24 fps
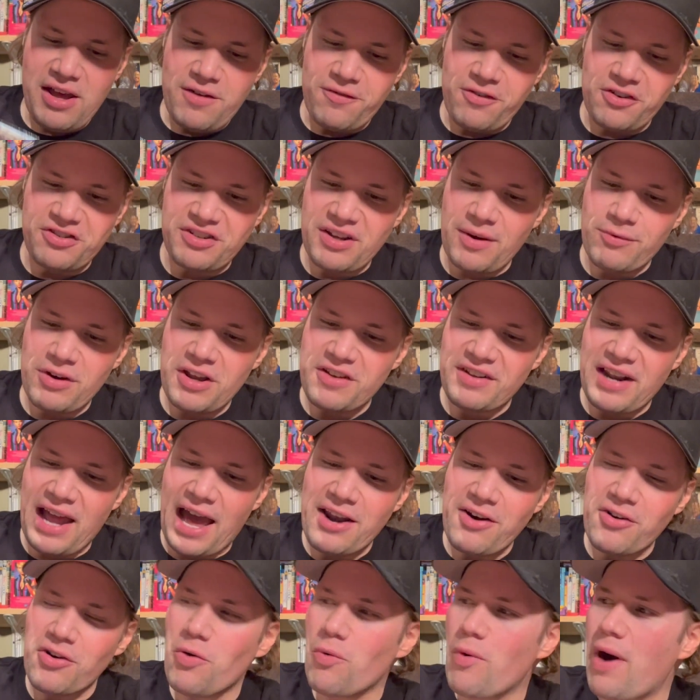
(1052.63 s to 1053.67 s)
For some reason,
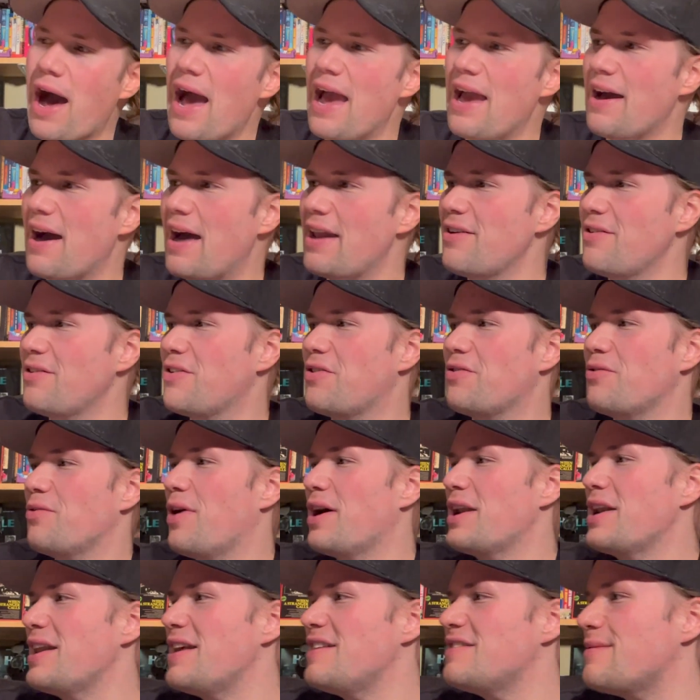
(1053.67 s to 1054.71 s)
I don't know why. I don't know
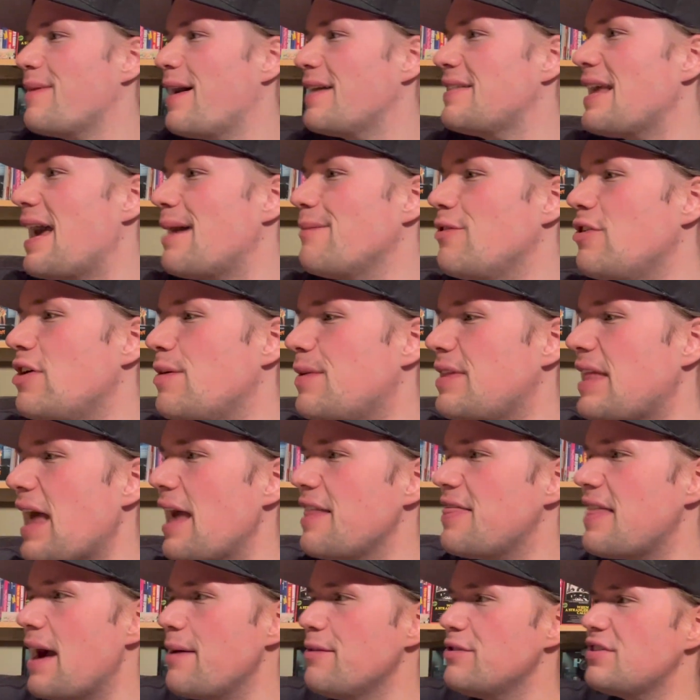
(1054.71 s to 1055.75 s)
what it is about that movie, but
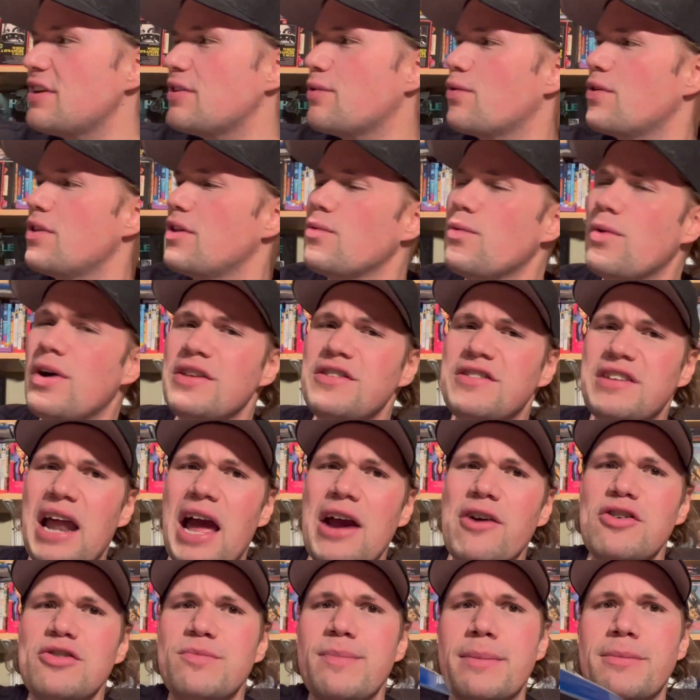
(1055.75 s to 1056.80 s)
that was like one of the ones that
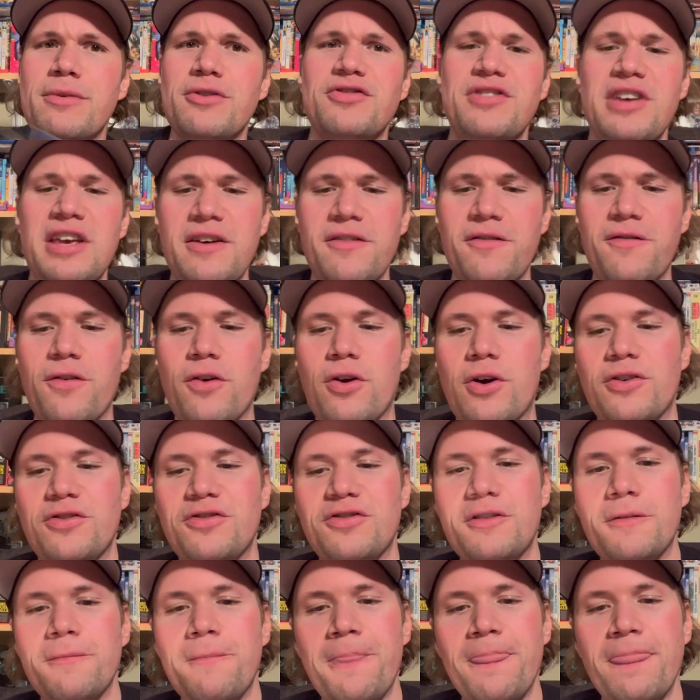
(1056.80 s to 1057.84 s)
I always remember seeing
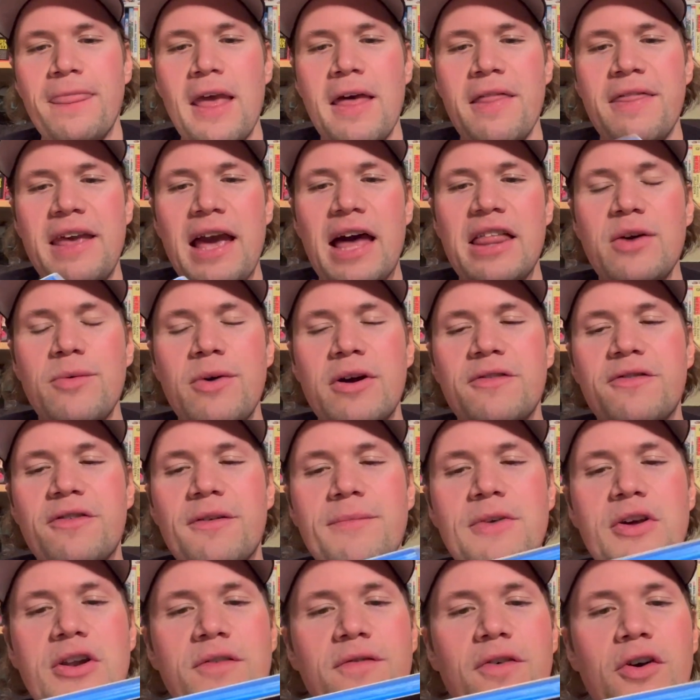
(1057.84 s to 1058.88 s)
first. The other one
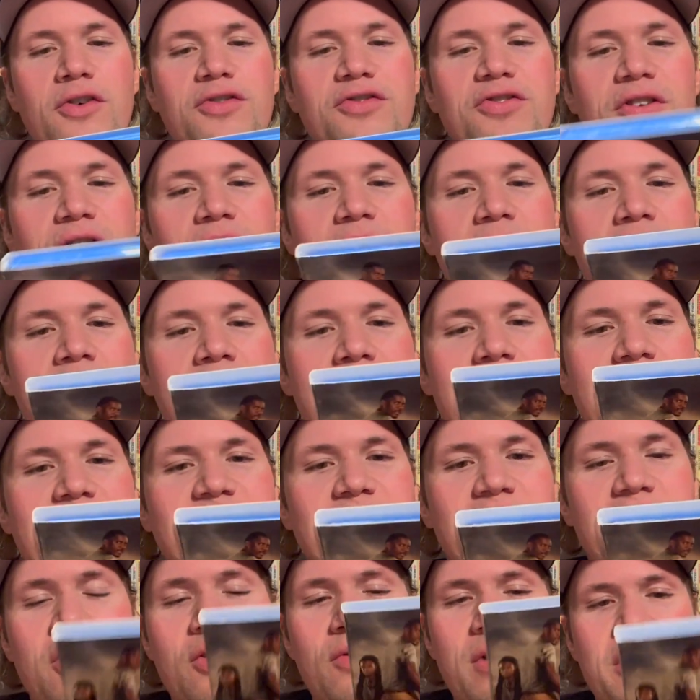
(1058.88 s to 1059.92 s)
from Universal is
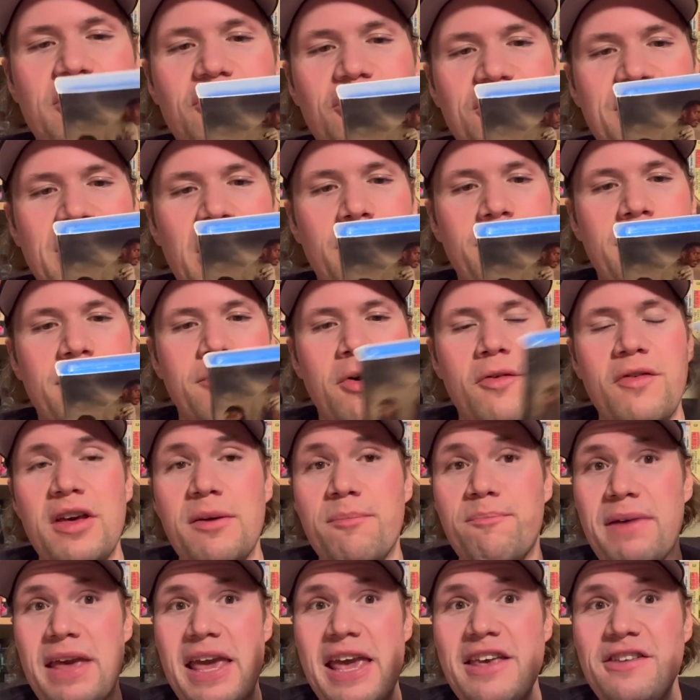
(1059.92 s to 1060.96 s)
the new Idris Elba movie,
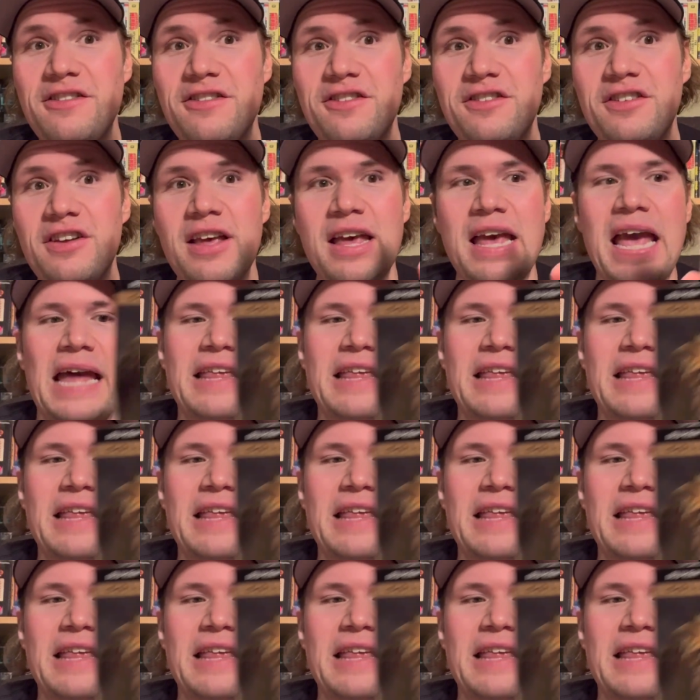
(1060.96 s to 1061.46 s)
Beast.